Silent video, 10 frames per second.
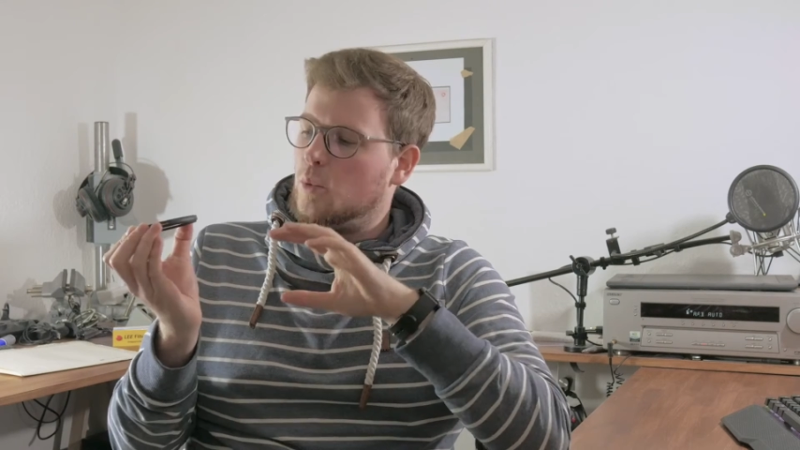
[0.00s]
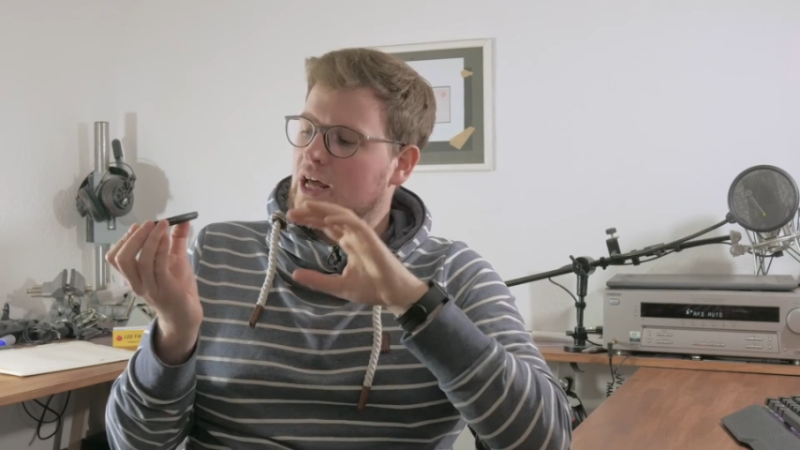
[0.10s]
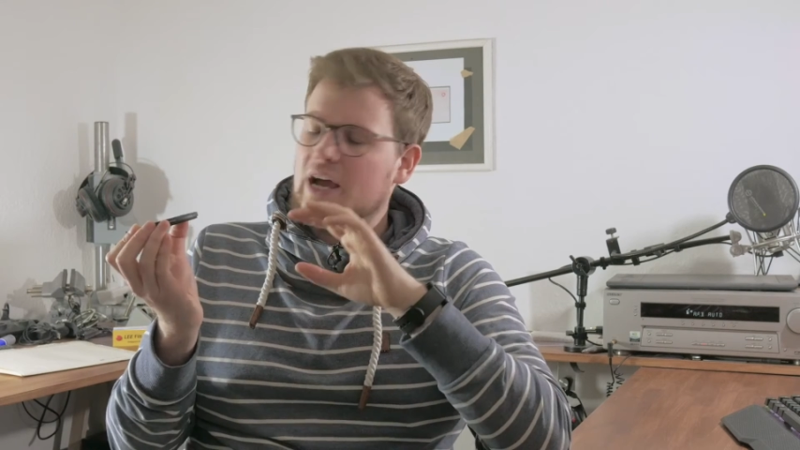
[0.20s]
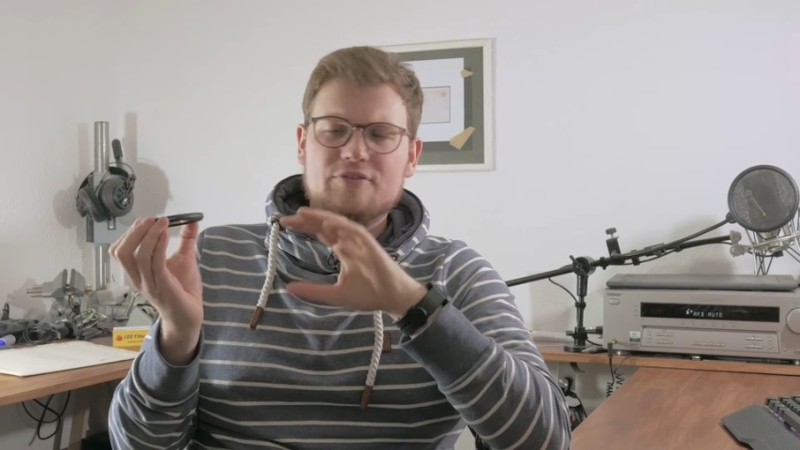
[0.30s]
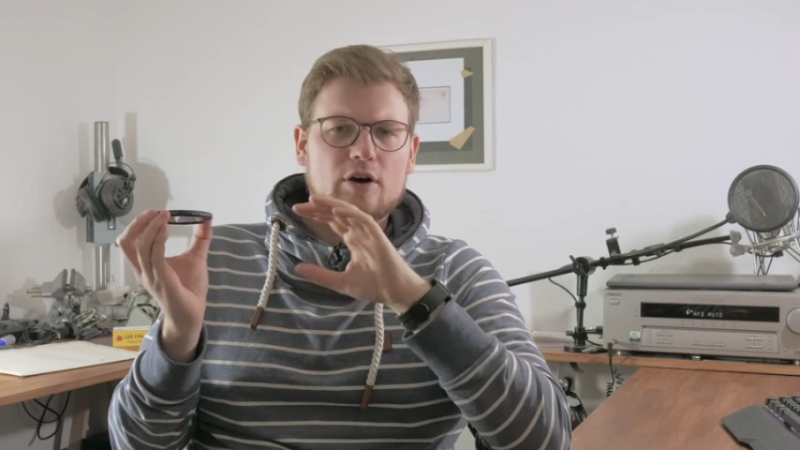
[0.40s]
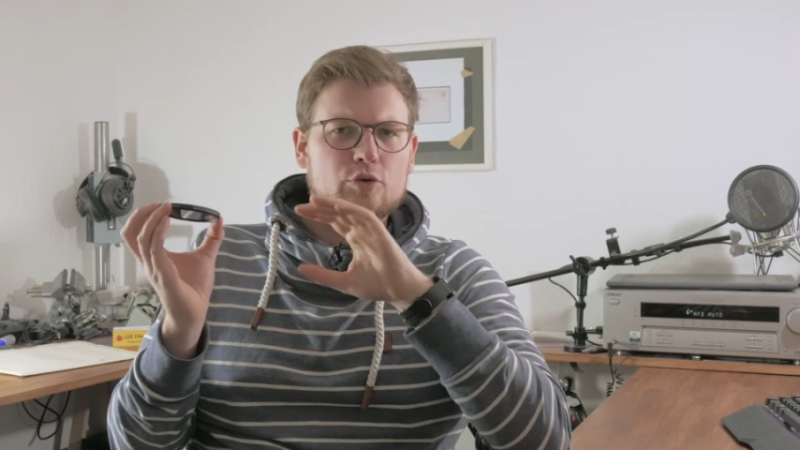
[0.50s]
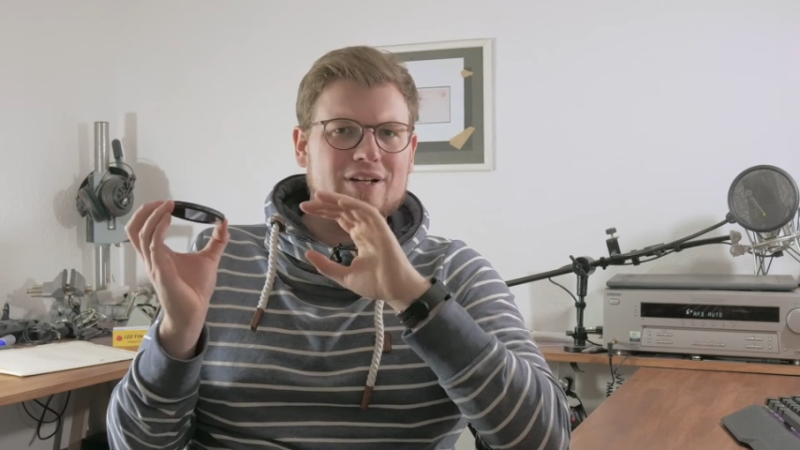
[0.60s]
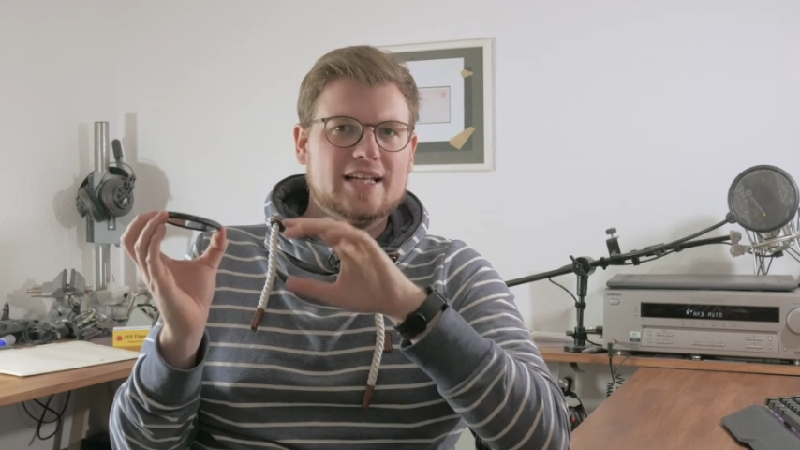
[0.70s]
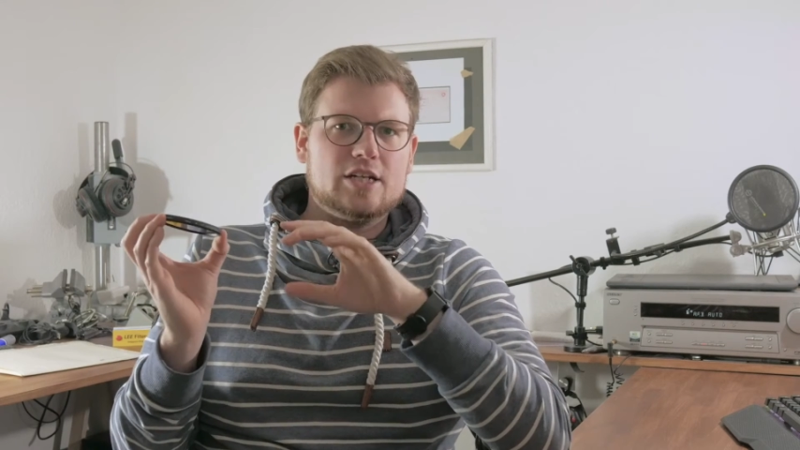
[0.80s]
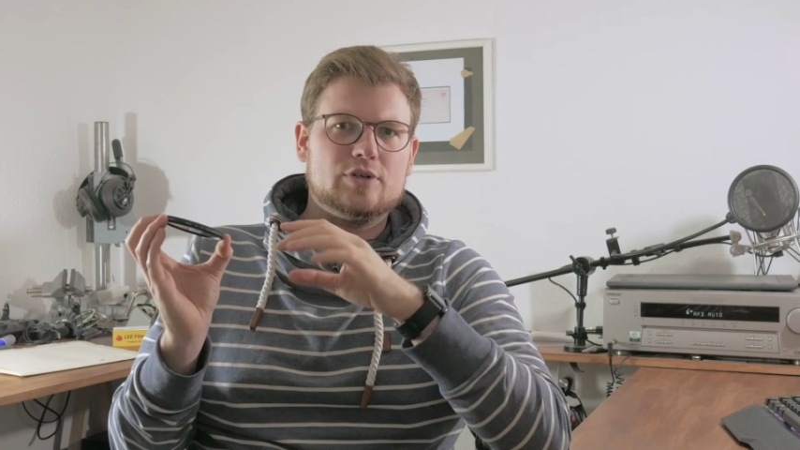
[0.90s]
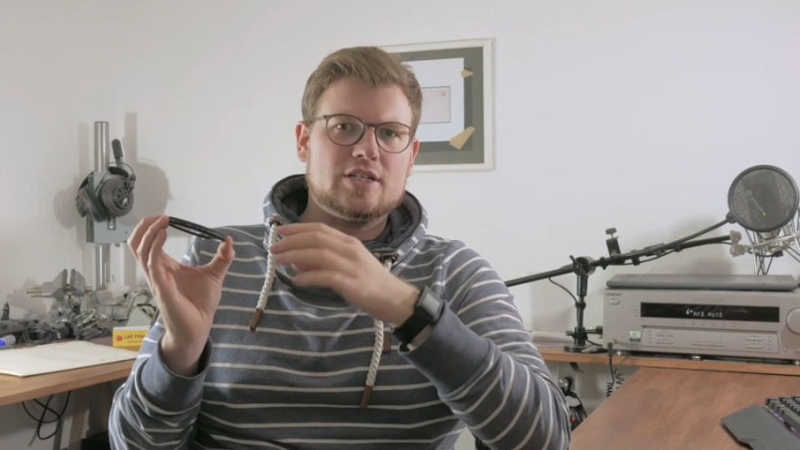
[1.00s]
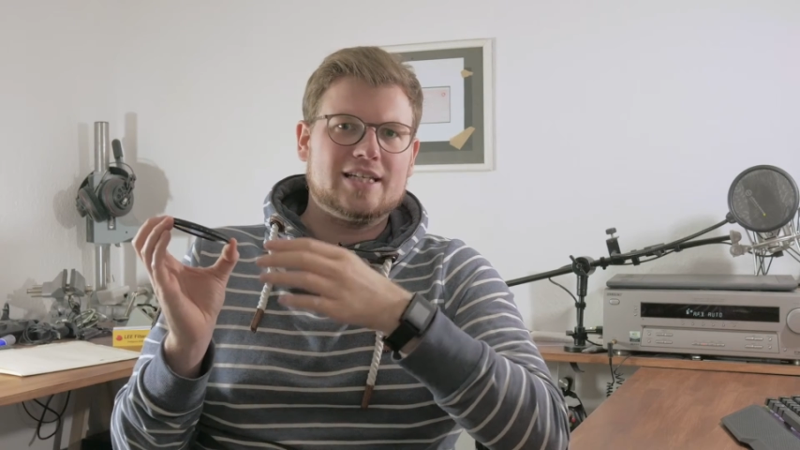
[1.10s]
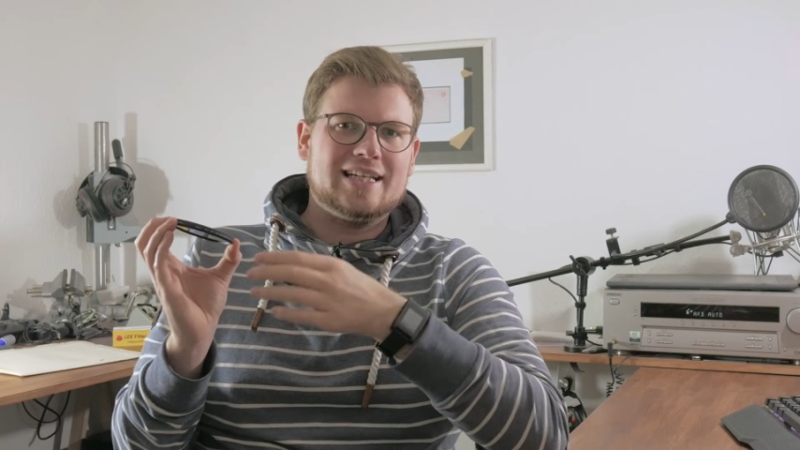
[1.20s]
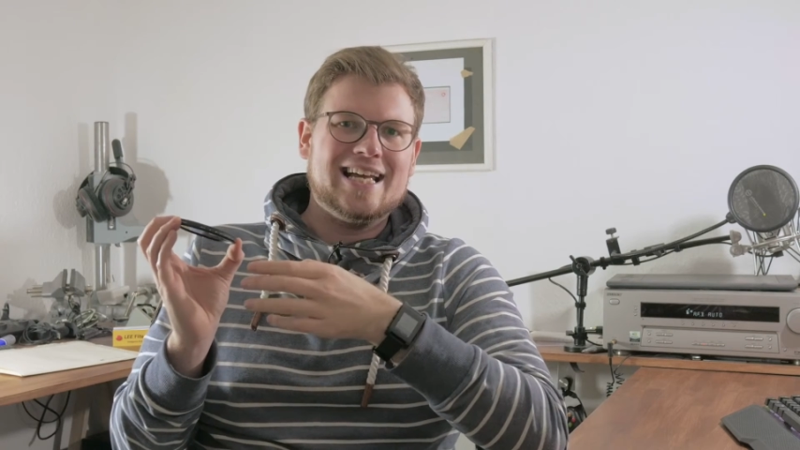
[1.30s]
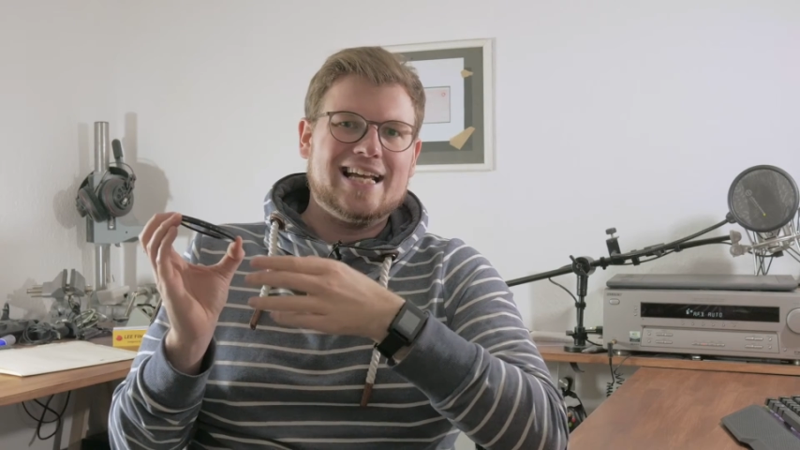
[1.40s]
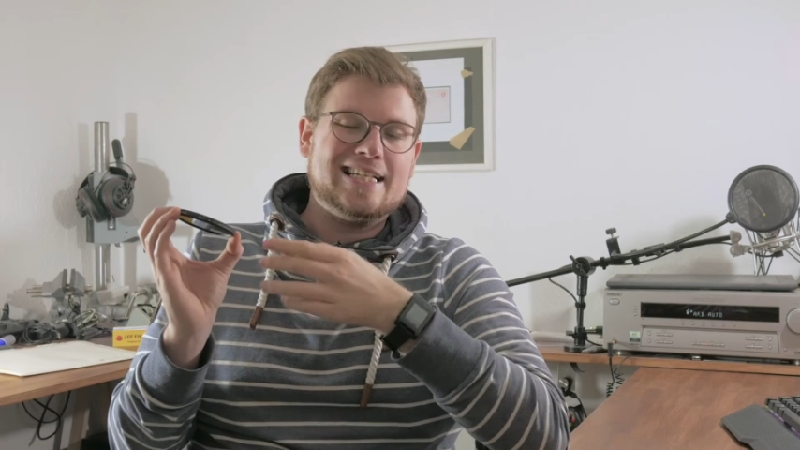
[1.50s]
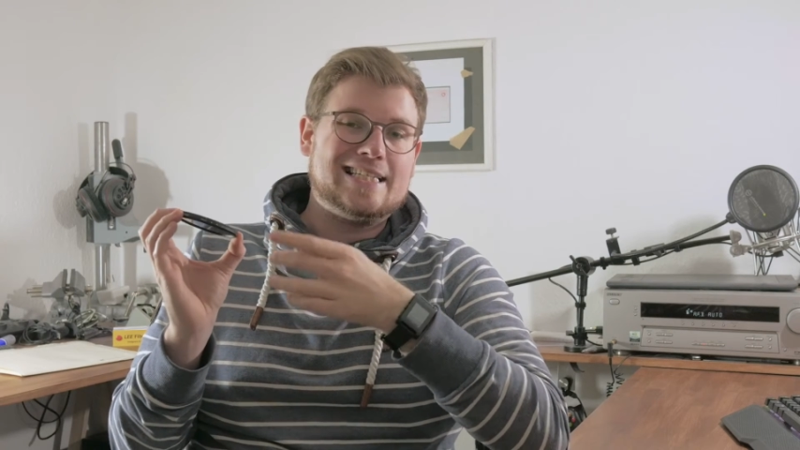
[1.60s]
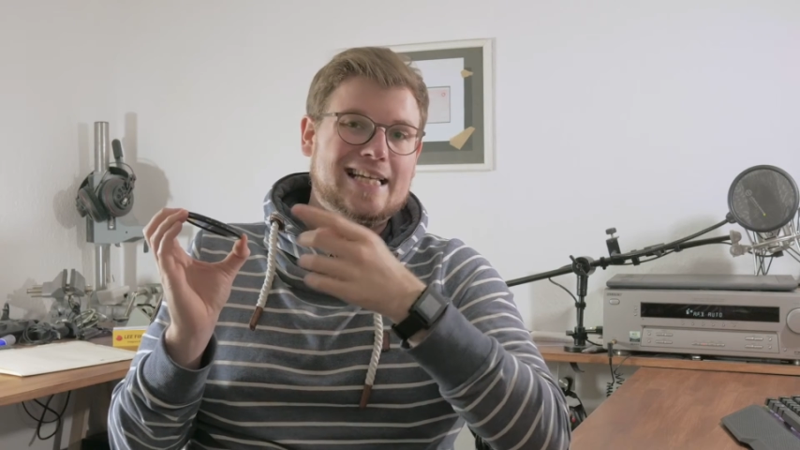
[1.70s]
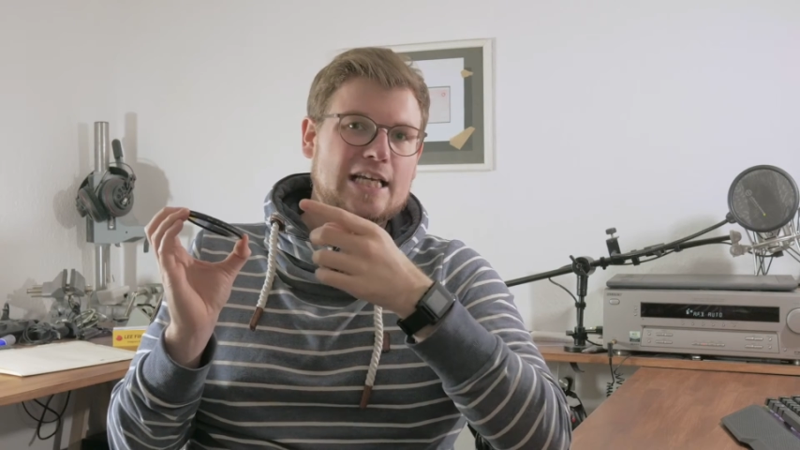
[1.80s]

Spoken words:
What I found really interesting is the